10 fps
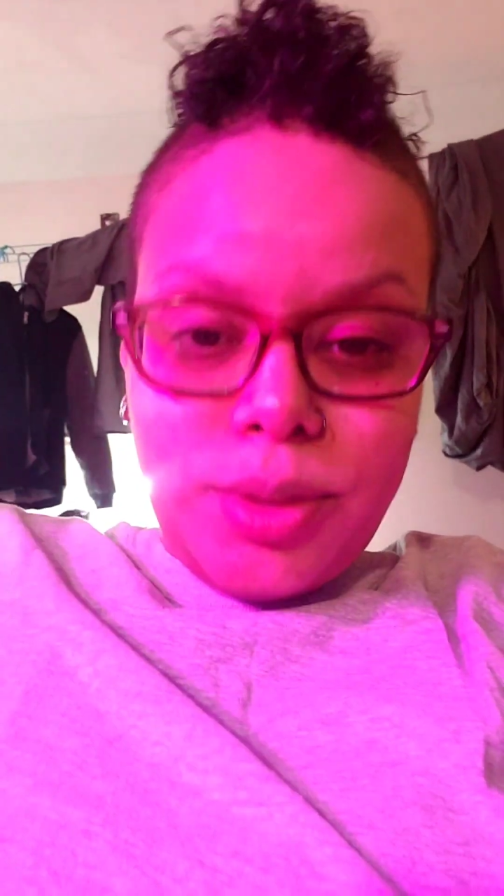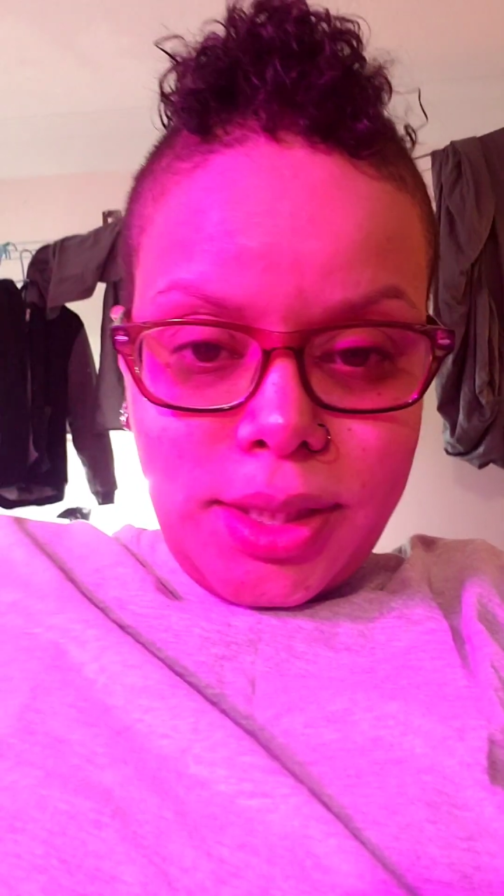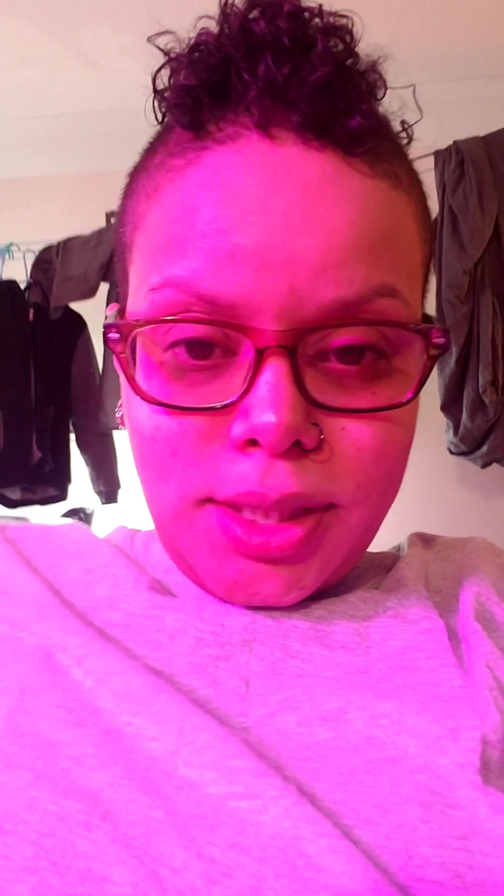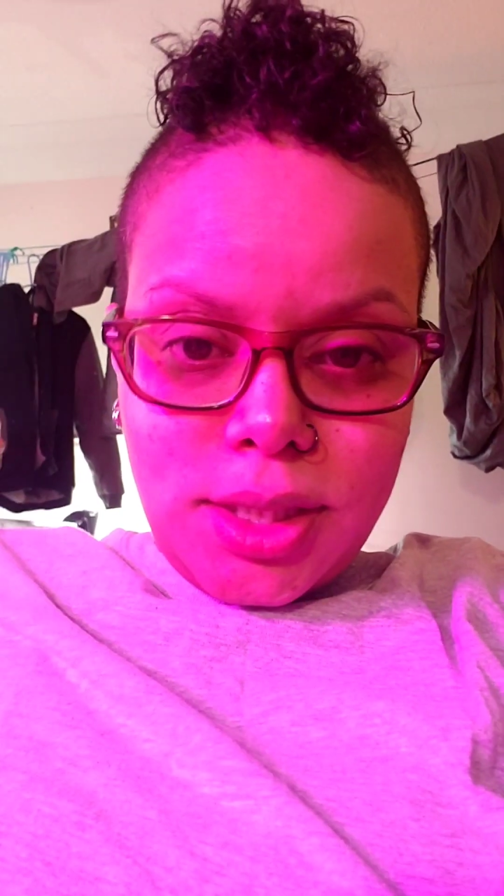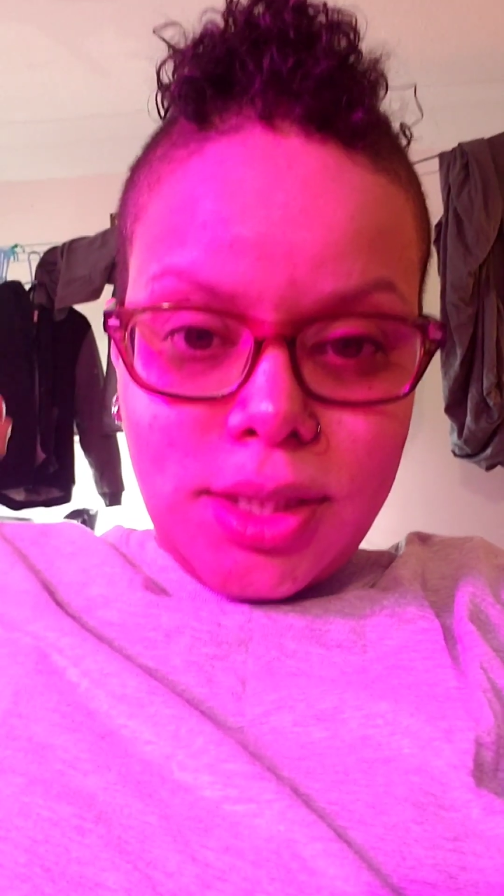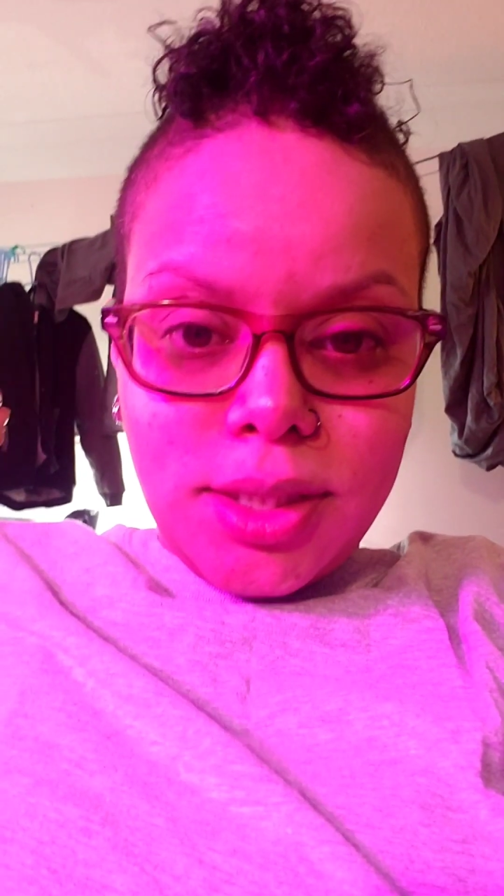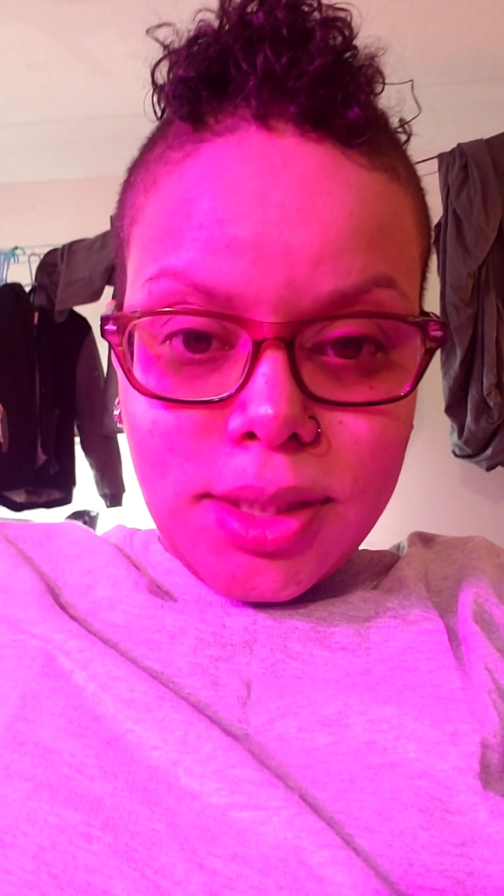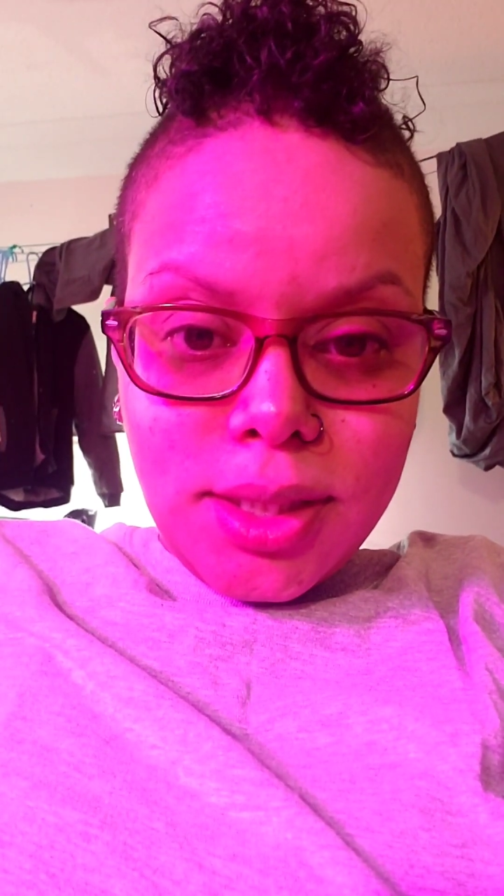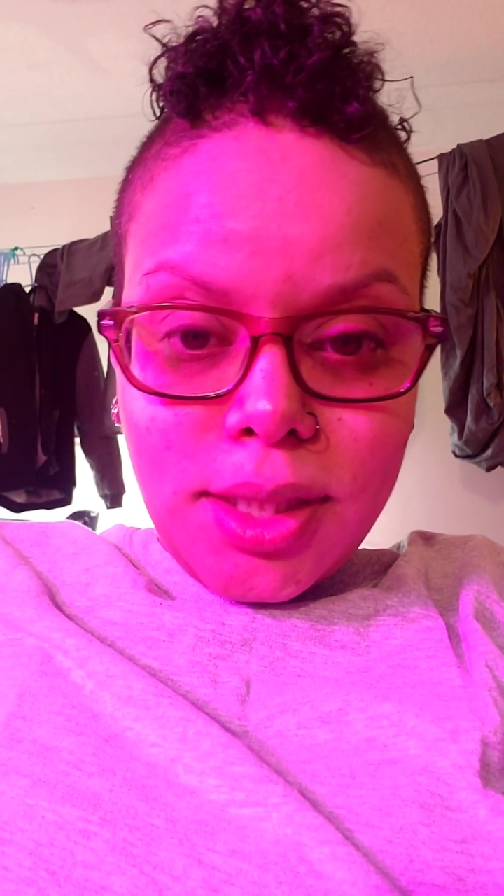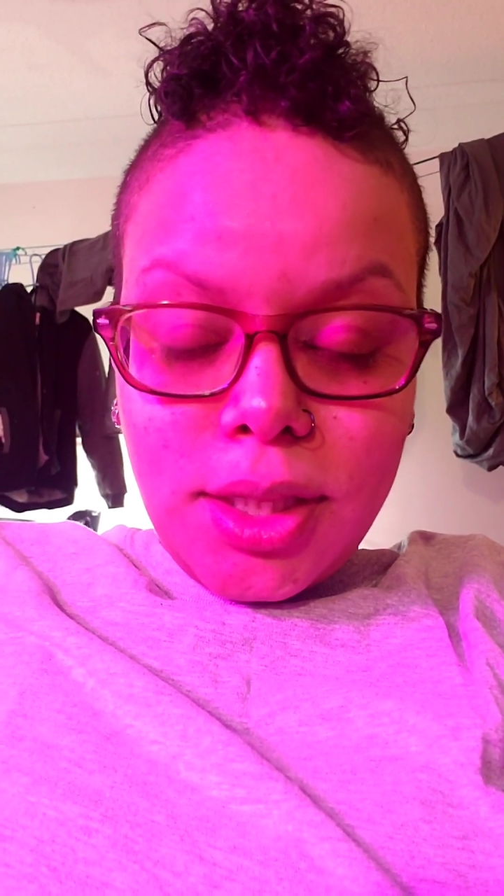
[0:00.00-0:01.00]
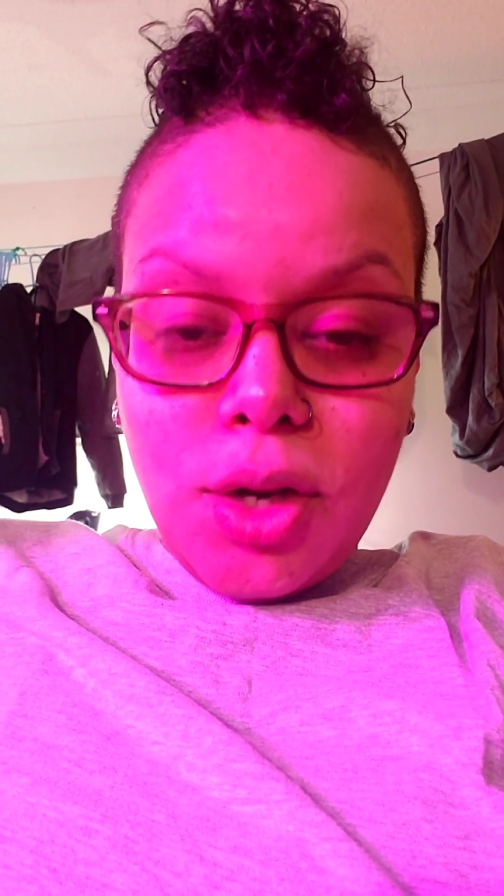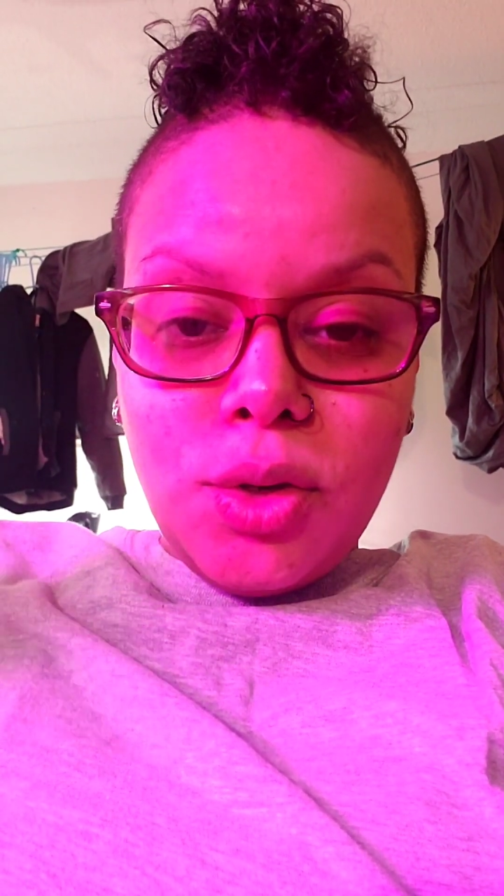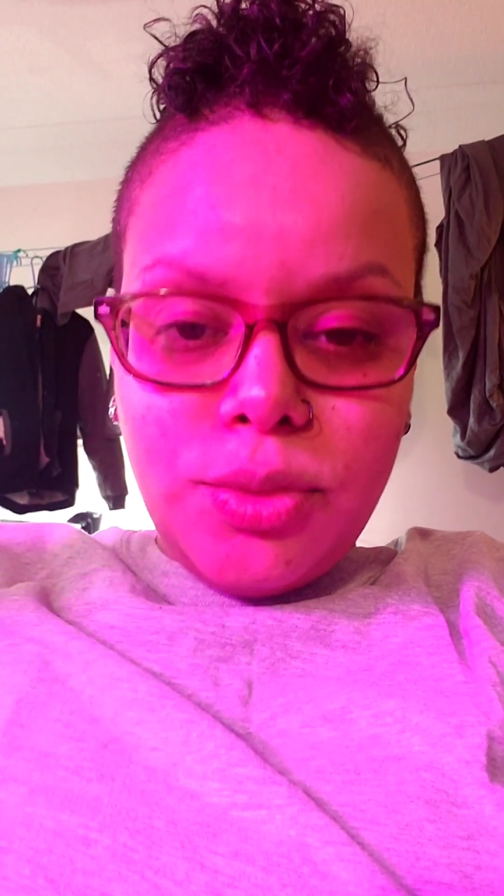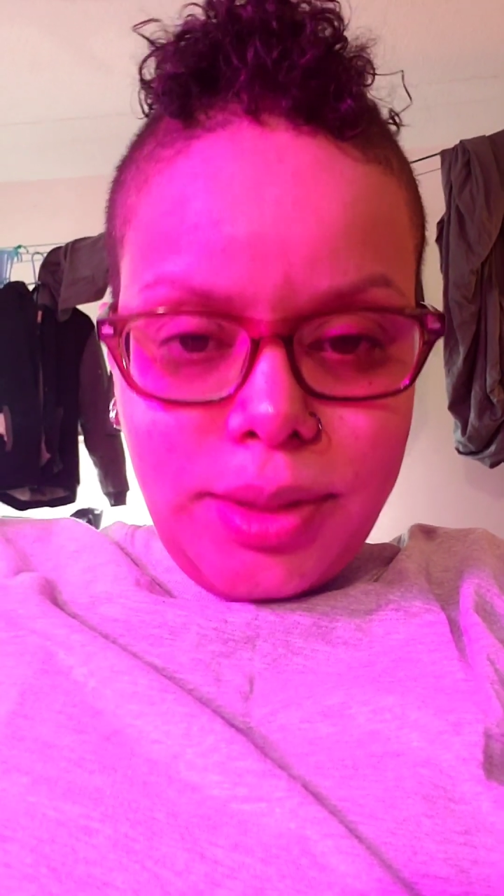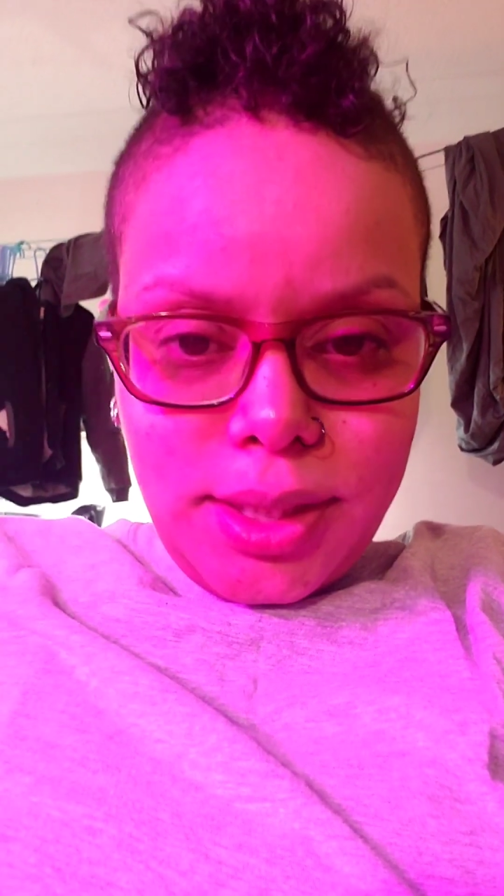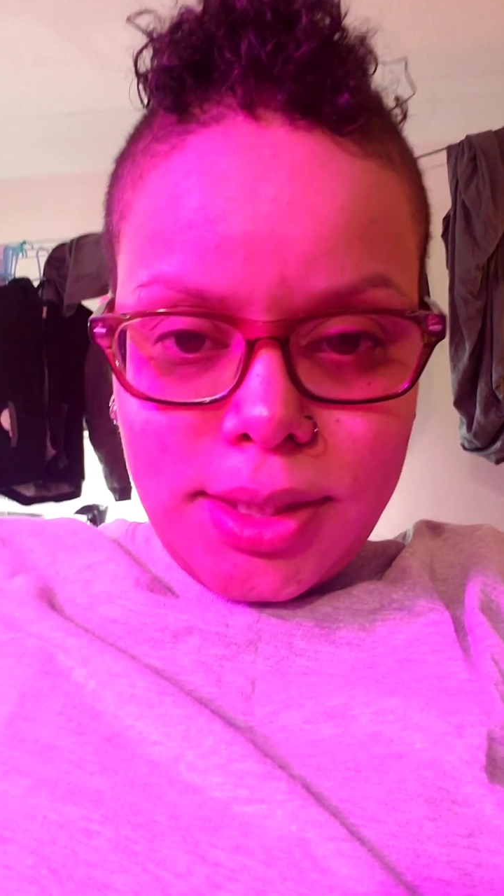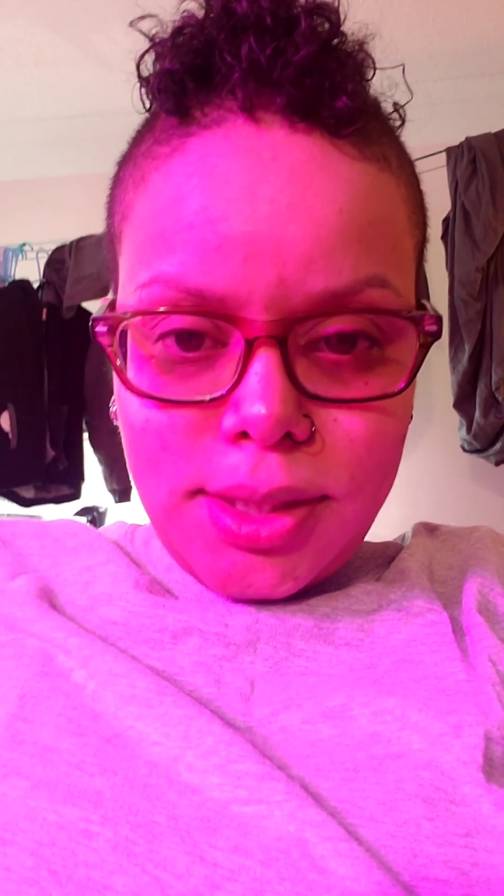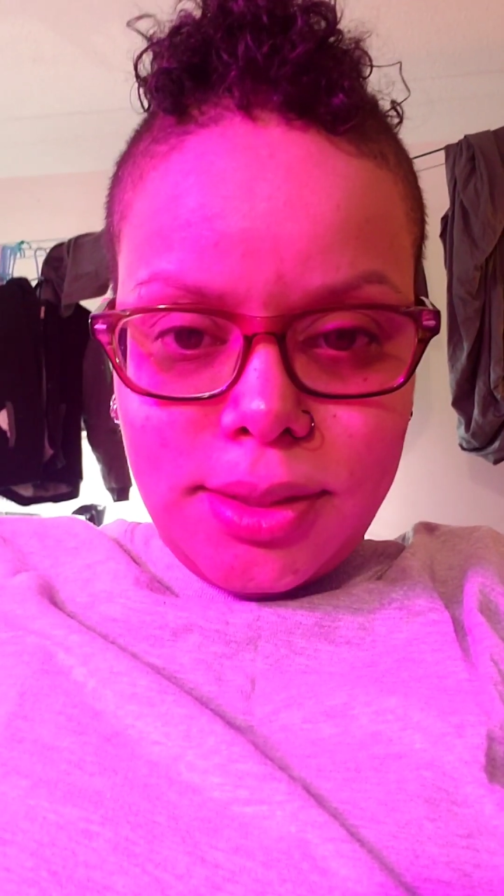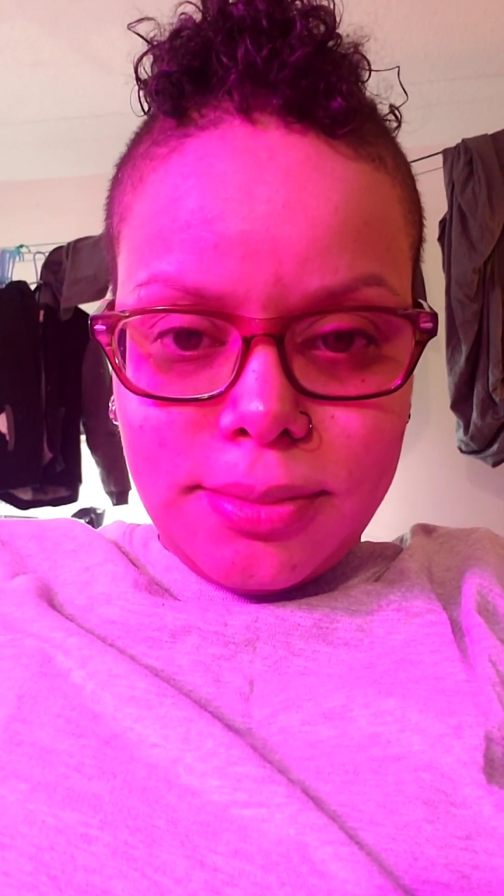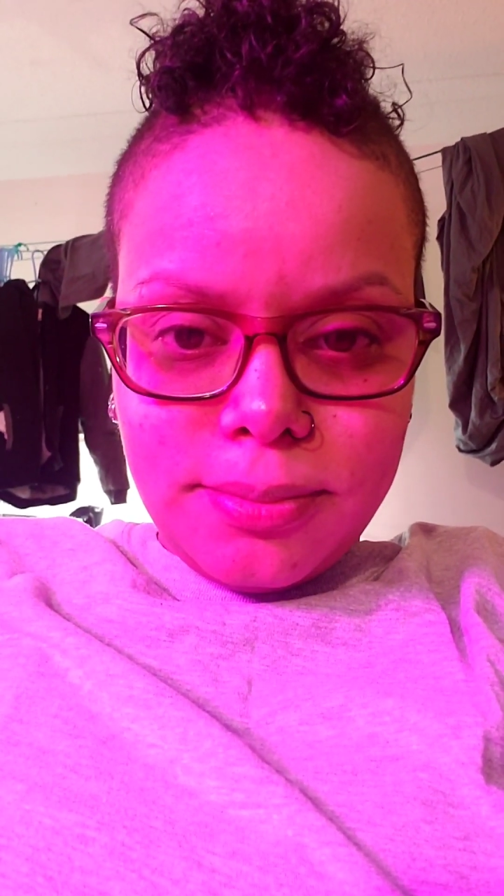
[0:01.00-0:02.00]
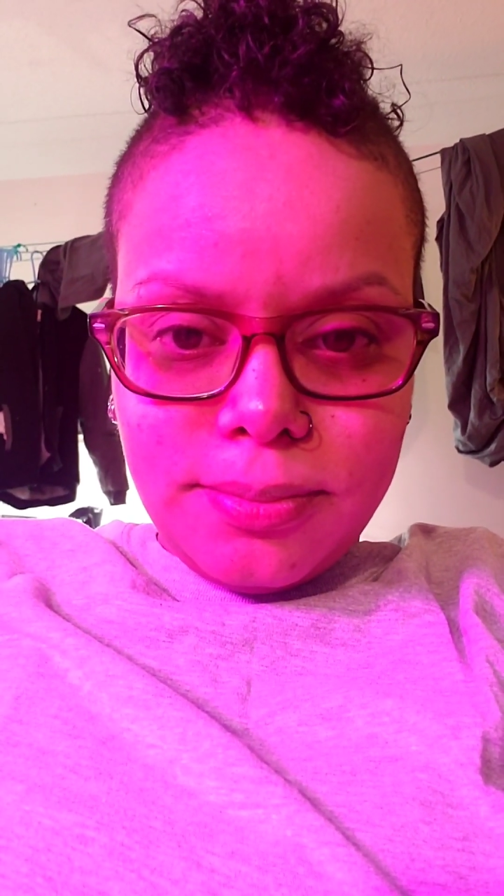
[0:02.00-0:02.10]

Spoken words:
religion. Your own religion.